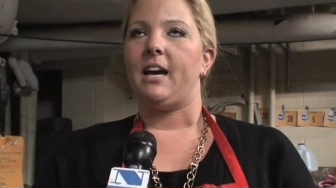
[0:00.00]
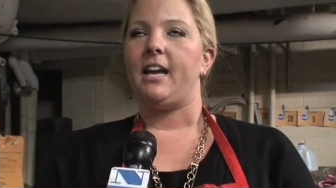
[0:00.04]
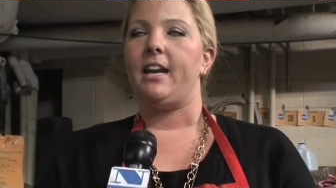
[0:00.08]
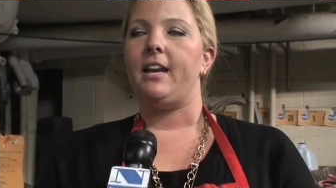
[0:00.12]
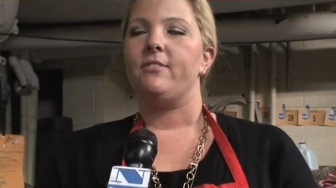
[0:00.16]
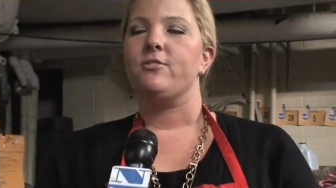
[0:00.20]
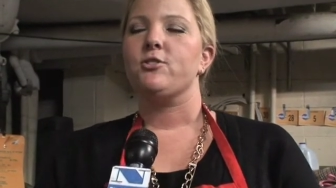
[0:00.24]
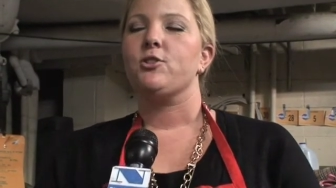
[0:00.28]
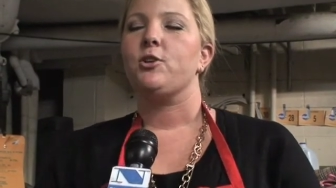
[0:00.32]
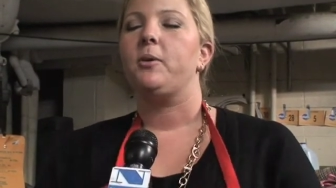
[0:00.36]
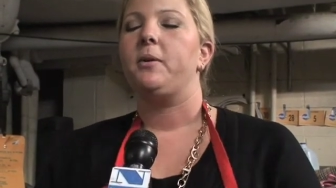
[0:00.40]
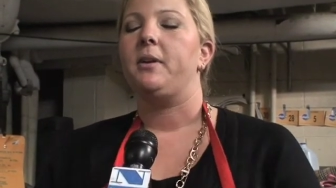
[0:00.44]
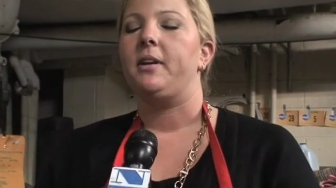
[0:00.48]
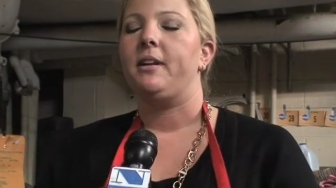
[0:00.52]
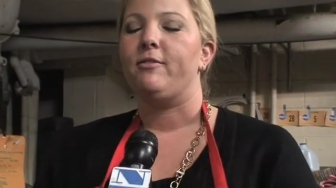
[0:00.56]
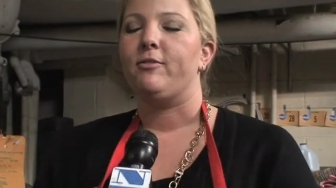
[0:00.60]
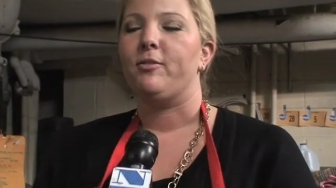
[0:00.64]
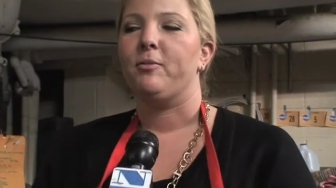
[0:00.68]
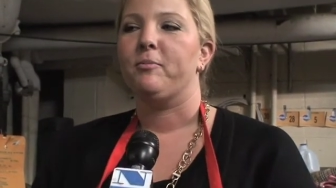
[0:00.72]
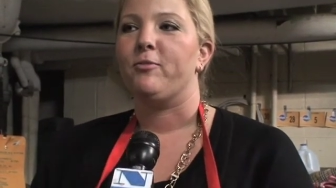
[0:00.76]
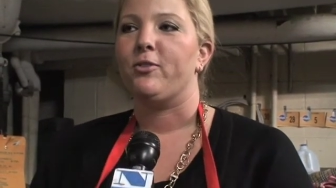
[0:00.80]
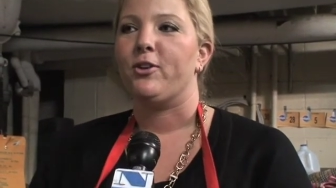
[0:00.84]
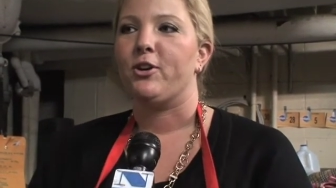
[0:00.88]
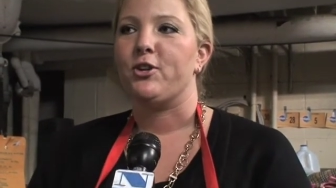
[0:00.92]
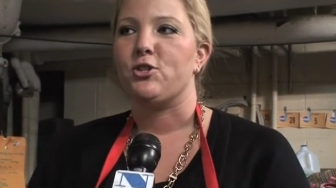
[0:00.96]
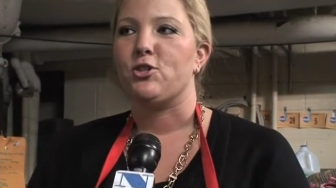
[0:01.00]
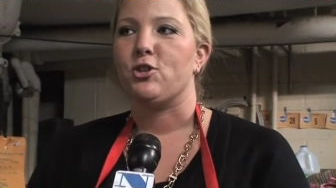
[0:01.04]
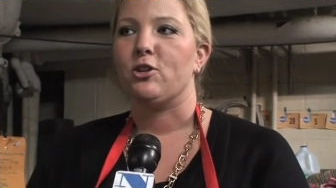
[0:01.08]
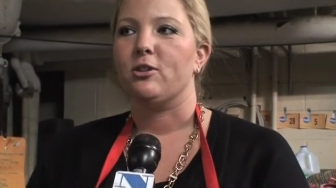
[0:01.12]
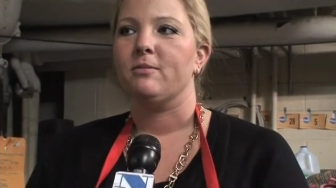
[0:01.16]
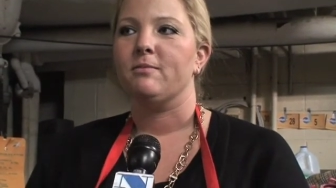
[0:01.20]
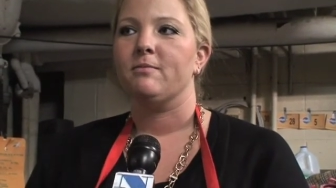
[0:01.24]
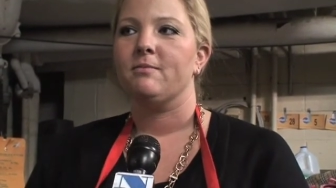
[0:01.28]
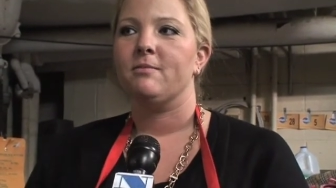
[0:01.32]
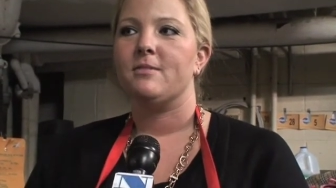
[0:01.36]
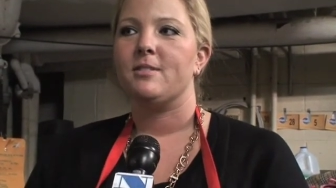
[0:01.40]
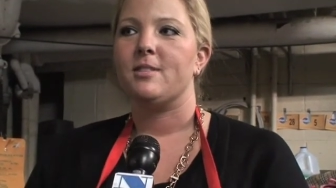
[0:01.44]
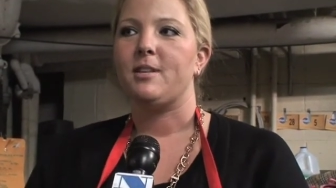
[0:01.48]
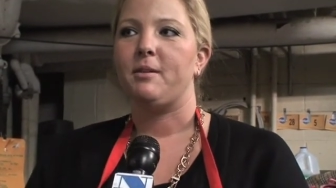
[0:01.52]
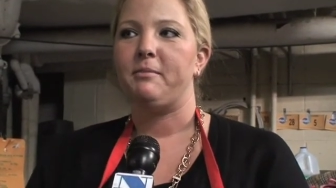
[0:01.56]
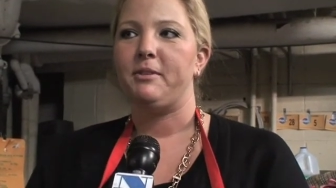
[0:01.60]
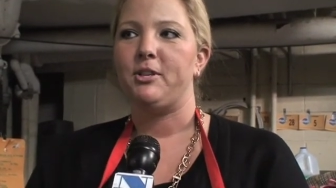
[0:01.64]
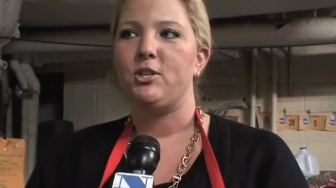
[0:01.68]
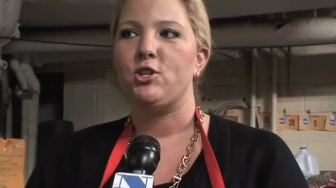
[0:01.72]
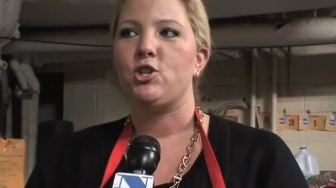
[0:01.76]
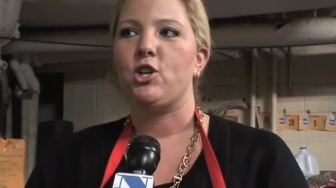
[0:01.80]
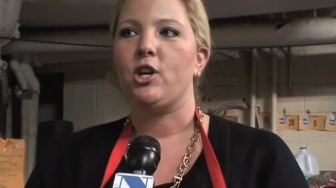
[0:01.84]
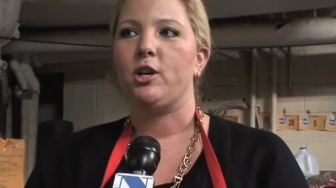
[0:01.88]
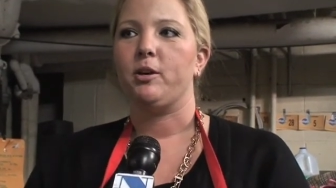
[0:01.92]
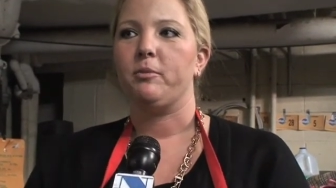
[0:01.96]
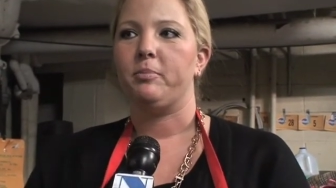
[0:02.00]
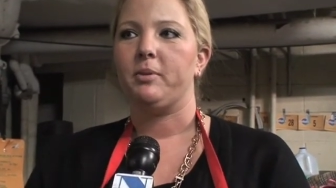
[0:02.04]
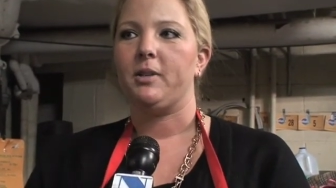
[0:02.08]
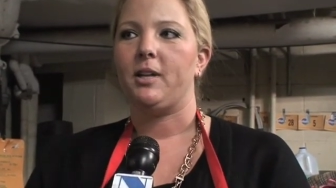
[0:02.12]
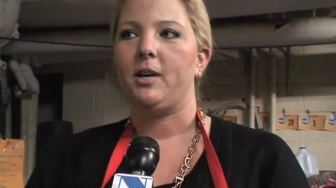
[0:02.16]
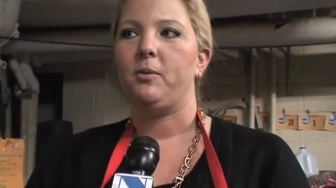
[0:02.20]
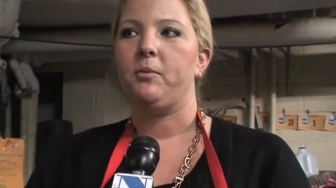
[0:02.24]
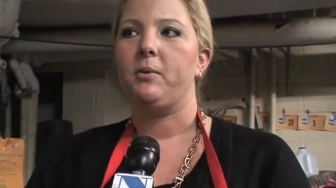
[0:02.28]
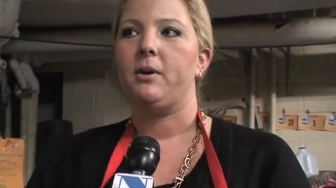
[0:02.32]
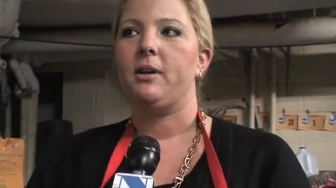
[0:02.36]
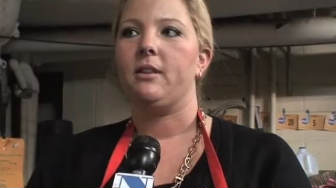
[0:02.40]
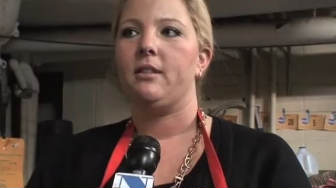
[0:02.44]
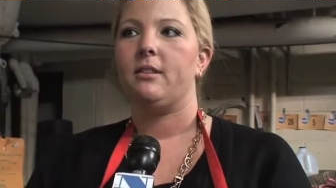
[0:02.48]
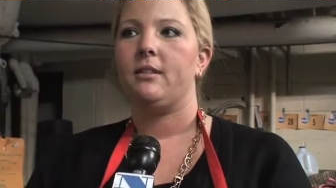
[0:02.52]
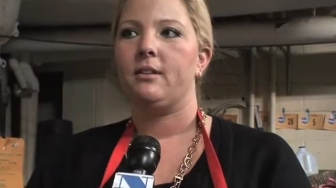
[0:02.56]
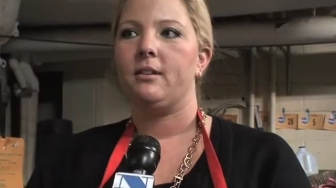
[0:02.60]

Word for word: I'd have to go Ethan Frasier. something she could play with.